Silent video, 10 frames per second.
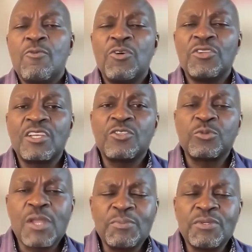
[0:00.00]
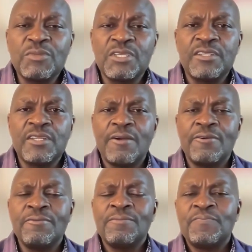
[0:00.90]
Water swept me
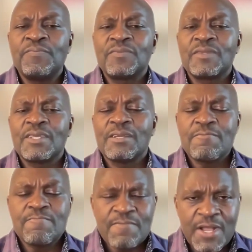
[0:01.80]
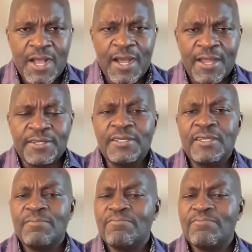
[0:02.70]
down and